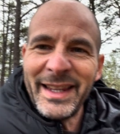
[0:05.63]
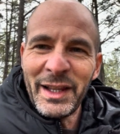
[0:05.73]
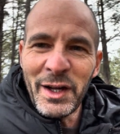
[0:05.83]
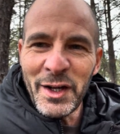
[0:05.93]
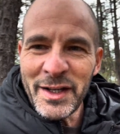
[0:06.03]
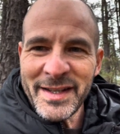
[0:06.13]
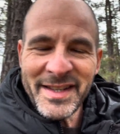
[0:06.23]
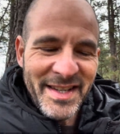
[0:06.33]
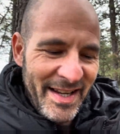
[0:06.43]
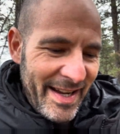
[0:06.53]

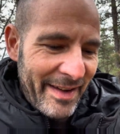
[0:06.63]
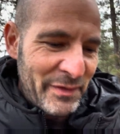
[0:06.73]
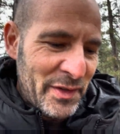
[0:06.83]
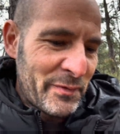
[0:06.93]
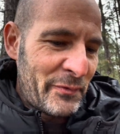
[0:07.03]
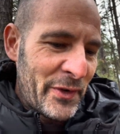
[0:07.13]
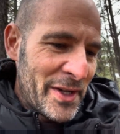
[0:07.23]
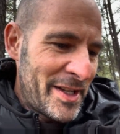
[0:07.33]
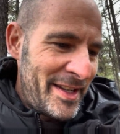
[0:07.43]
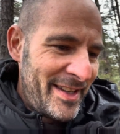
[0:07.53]
lost, having some
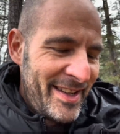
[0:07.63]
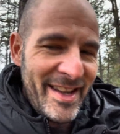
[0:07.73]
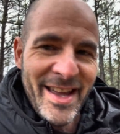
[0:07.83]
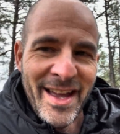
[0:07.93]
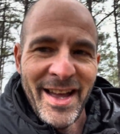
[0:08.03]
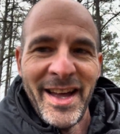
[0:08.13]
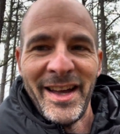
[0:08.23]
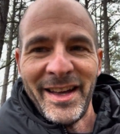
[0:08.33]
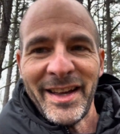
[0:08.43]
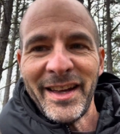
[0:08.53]
fun.
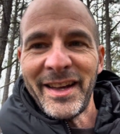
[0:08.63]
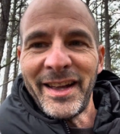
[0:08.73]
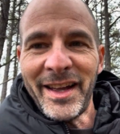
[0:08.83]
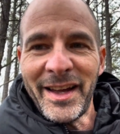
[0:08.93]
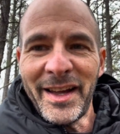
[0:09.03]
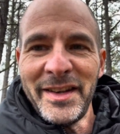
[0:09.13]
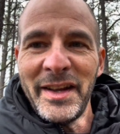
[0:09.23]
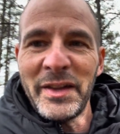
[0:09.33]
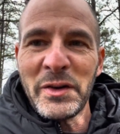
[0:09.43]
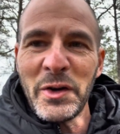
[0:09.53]

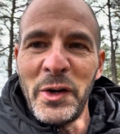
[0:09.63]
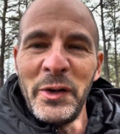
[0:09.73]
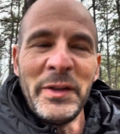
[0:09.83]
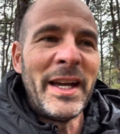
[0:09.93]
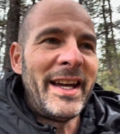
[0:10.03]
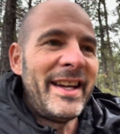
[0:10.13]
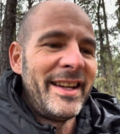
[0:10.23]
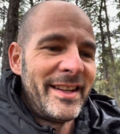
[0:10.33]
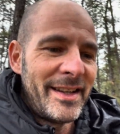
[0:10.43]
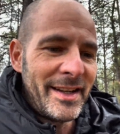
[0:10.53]
Another cold day,
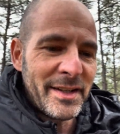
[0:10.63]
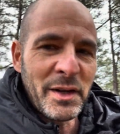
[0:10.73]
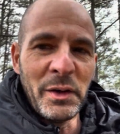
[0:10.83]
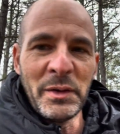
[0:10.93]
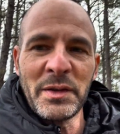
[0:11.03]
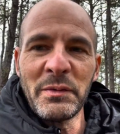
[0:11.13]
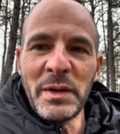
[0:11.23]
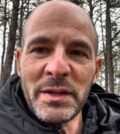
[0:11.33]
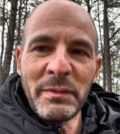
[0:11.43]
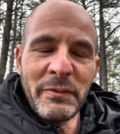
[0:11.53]
not as cold as it
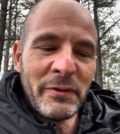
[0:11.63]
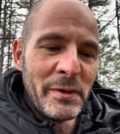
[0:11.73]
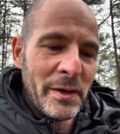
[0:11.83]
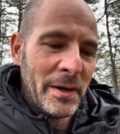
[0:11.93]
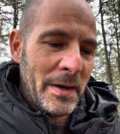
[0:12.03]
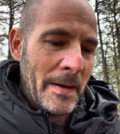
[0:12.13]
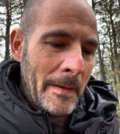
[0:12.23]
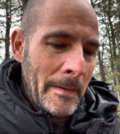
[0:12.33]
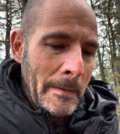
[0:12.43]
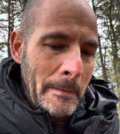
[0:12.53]
was before.
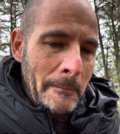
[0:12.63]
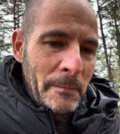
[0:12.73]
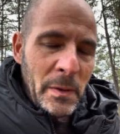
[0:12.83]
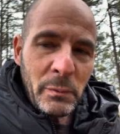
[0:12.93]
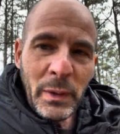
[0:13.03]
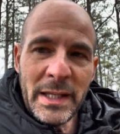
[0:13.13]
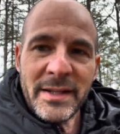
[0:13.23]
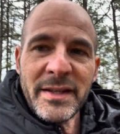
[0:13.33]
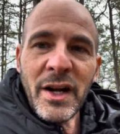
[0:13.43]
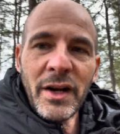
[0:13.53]
The wind
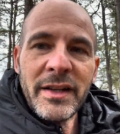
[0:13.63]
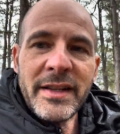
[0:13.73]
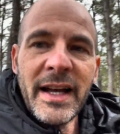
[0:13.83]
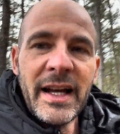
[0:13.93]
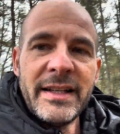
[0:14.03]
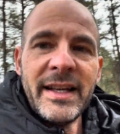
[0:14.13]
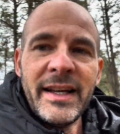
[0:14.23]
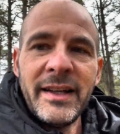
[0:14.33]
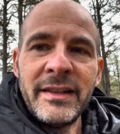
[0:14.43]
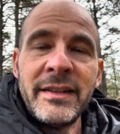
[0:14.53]
started to die
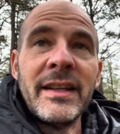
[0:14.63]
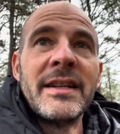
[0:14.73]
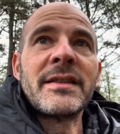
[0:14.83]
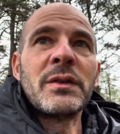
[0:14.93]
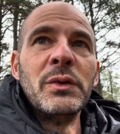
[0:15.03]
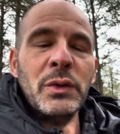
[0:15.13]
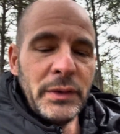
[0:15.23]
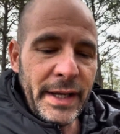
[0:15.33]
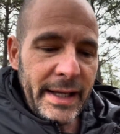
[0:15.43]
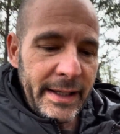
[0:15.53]
down, nice cool
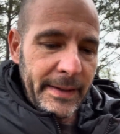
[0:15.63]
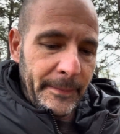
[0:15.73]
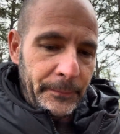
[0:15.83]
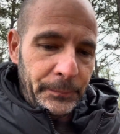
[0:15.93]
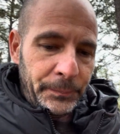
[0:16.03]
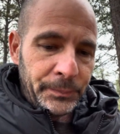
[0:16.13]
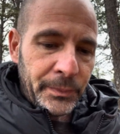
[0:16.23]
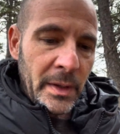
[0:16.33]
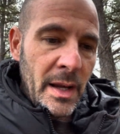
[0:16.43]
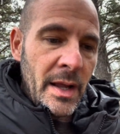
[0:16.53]
day.
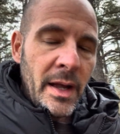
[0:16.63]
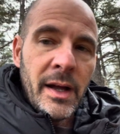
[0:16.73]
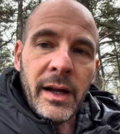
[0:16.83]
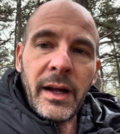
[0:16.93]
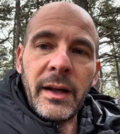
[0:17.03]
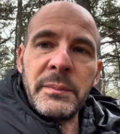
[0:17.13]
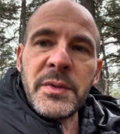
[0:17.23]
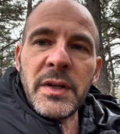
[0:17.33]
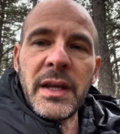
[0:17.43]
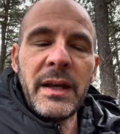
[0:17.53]

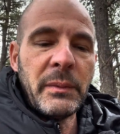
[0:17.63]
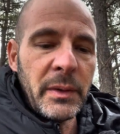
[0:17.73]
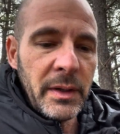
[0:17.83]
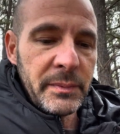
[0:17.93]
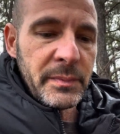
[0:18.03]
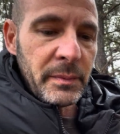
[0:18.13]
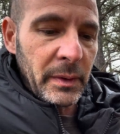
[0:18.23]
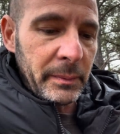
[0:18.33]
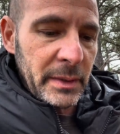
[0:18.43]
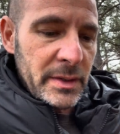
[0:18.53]
So yeah, what I'm
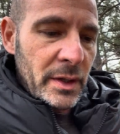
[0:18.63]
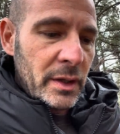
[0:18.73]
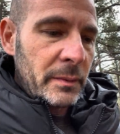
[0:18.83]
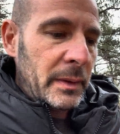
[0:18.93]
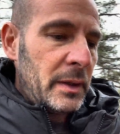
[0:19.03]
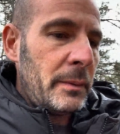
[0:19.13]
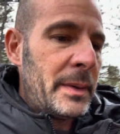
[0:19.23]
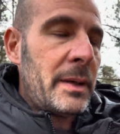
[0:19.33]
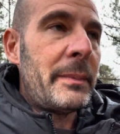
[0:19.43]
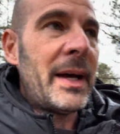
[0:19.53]
going to talk a little
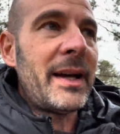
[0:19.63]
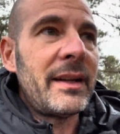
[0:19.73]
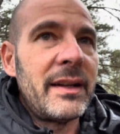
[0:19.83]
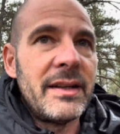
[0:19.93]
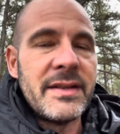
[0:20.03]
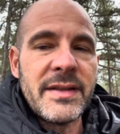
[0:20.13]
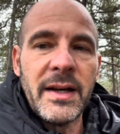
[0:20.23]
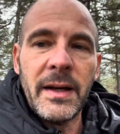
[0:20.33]
bit about is